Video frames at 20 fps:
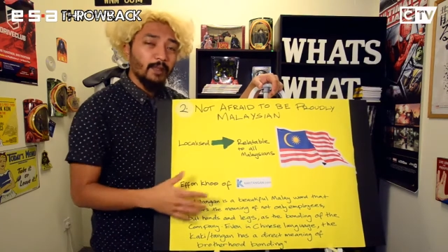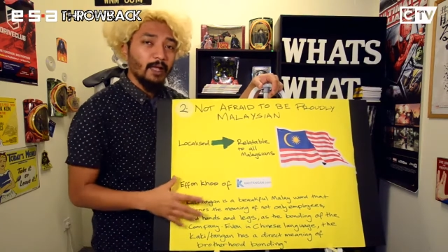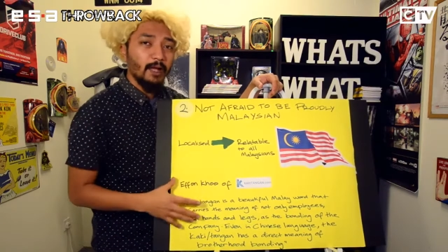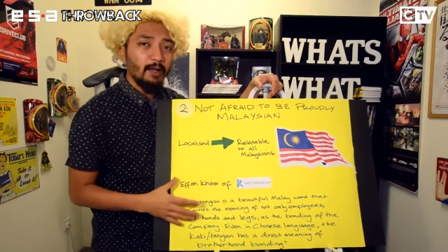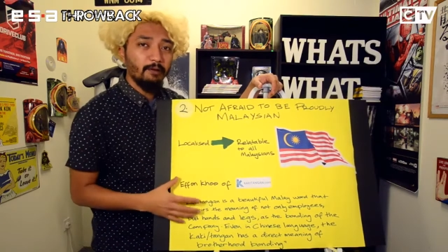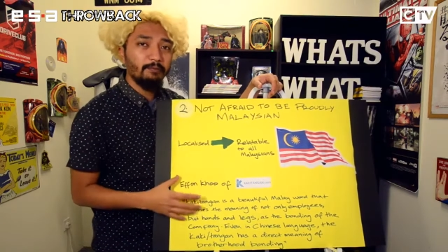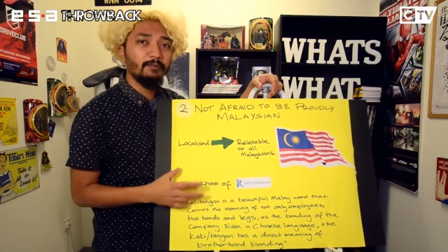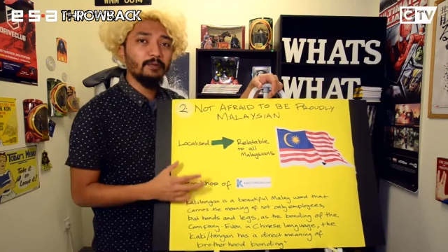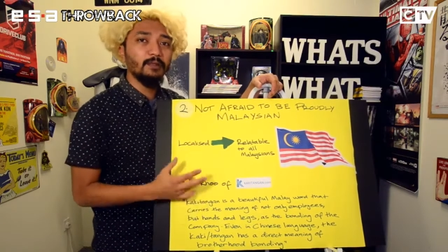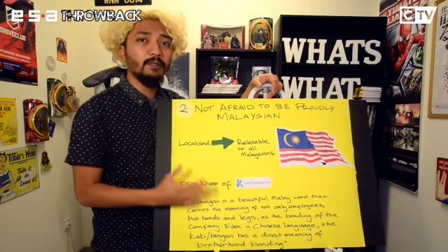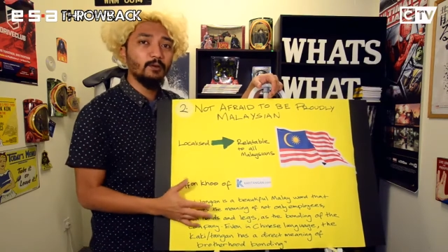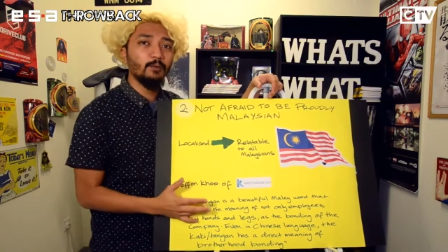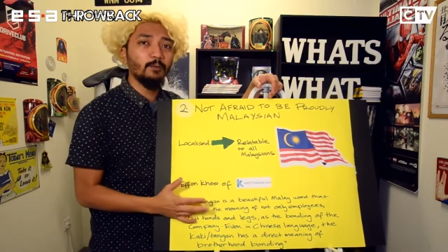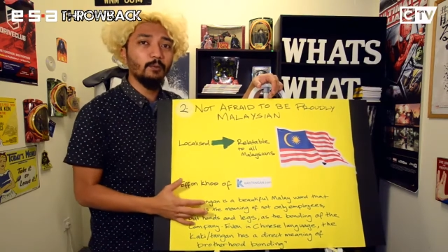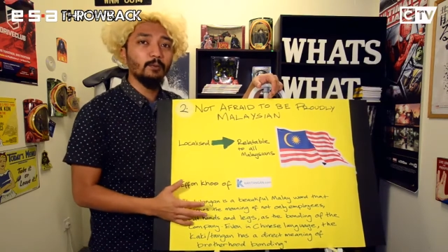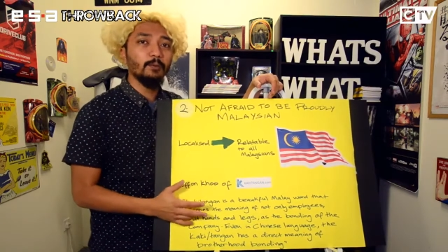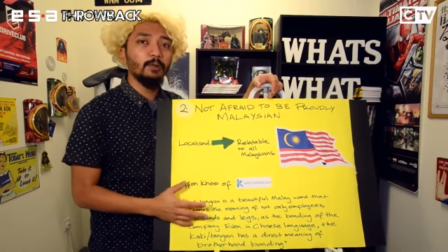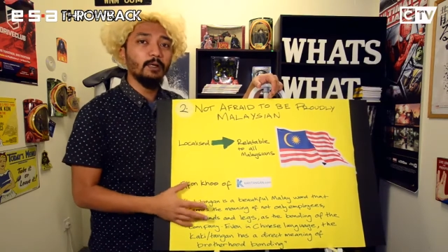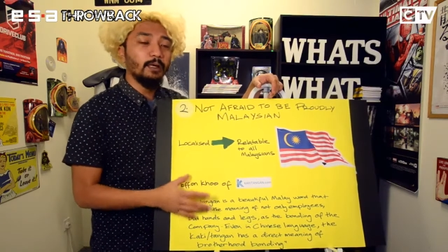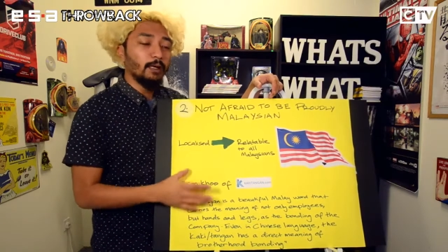Evan
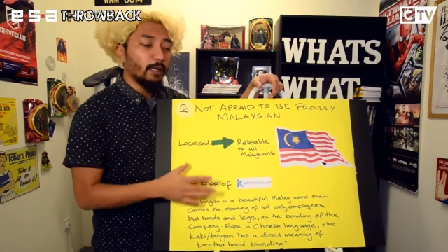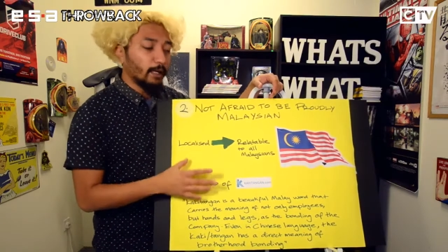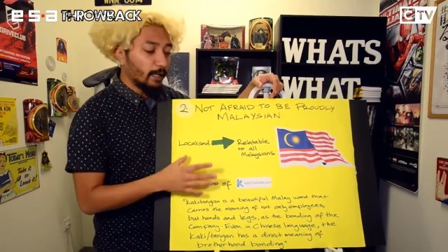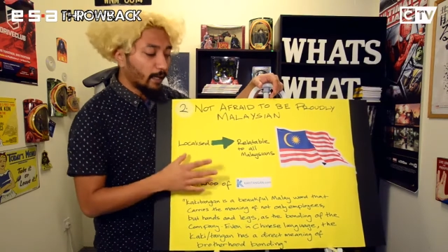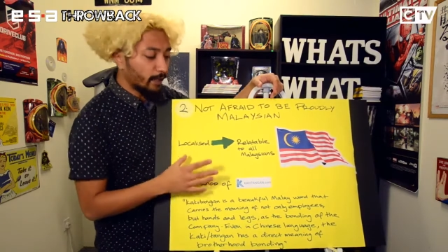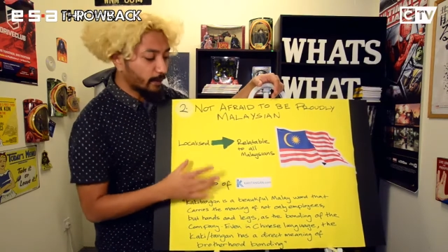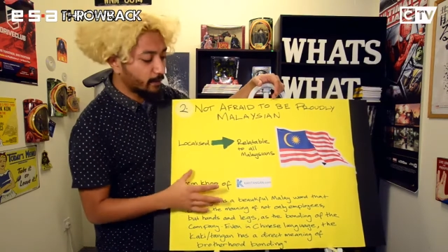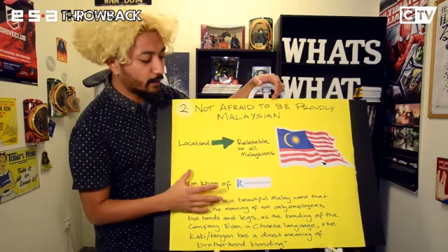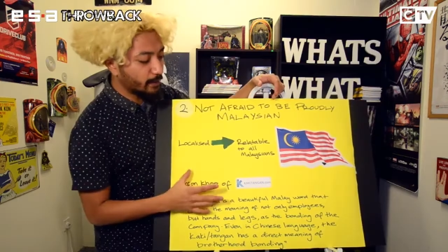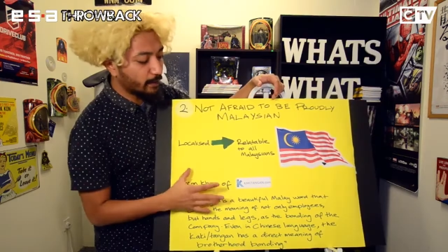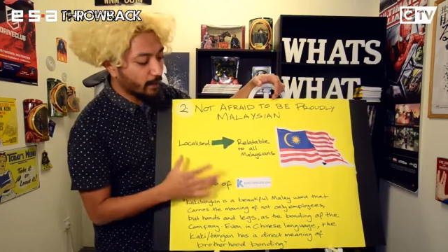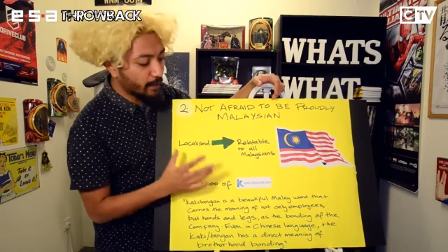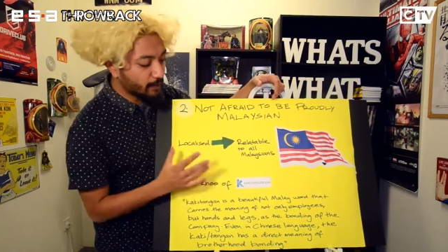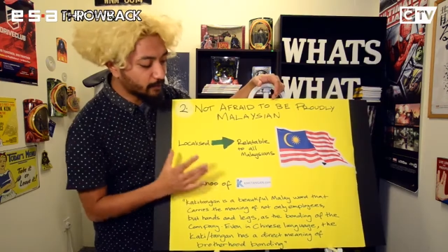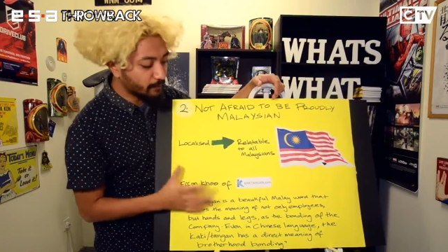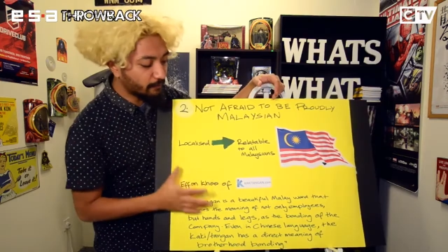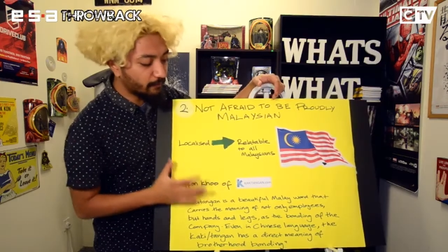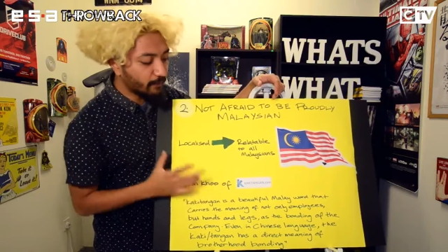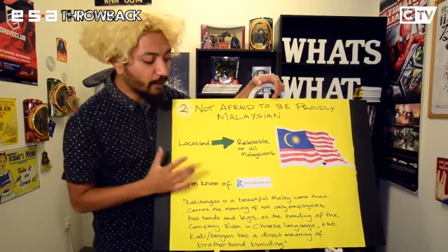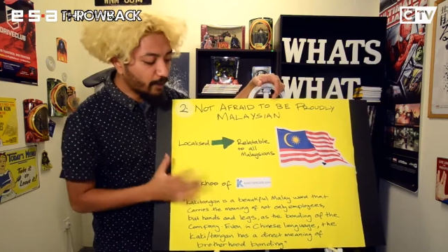Khoo, actually
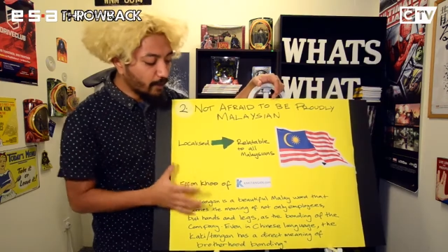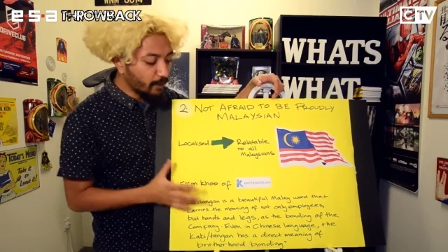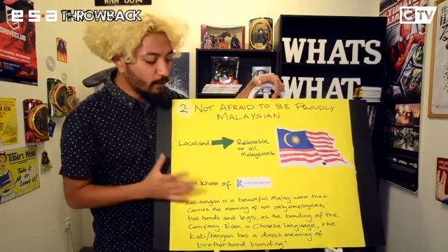has a very